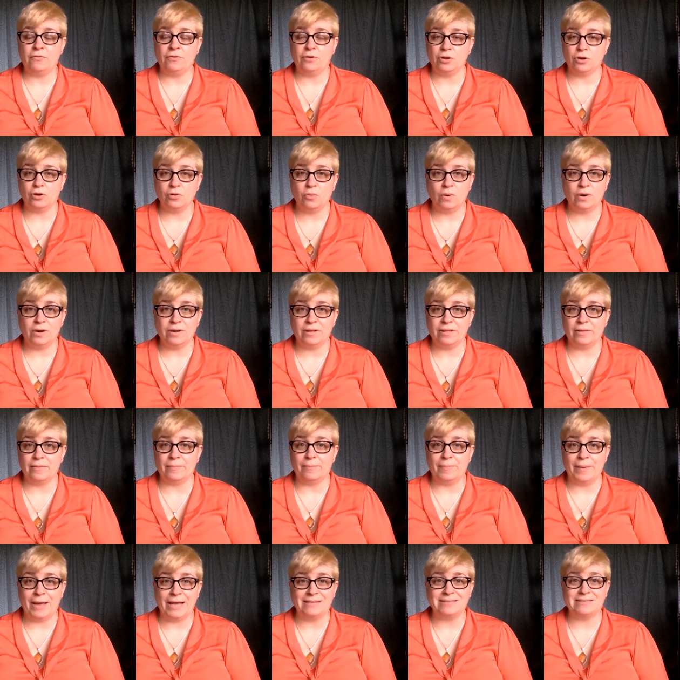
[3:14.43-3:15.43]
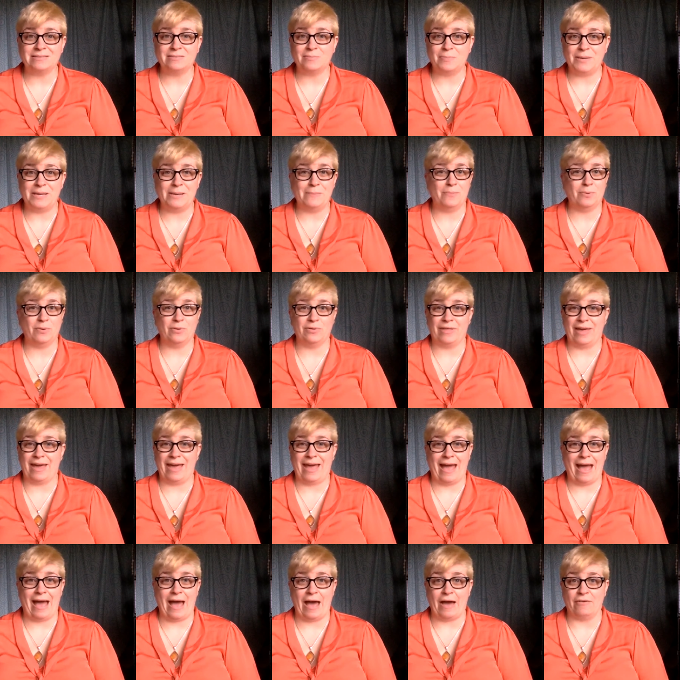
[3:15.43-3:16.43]
you're one of the best people they
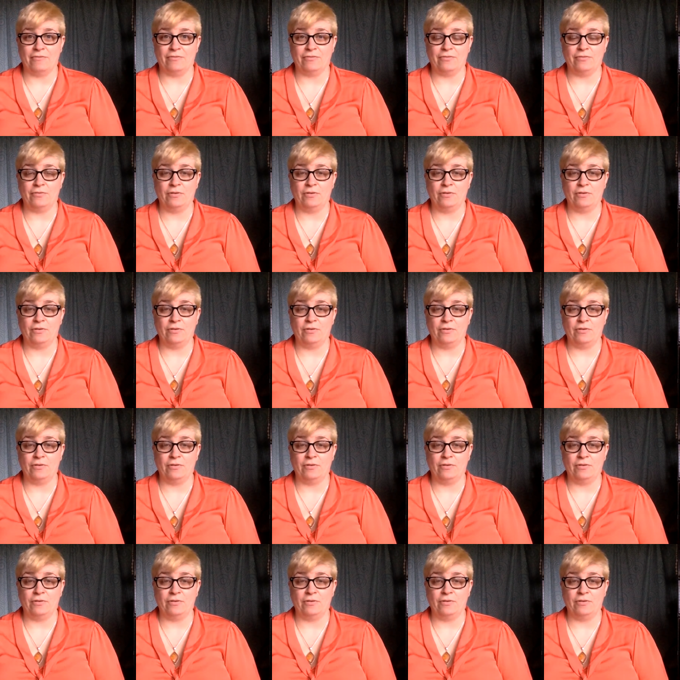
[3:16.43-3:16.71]
have.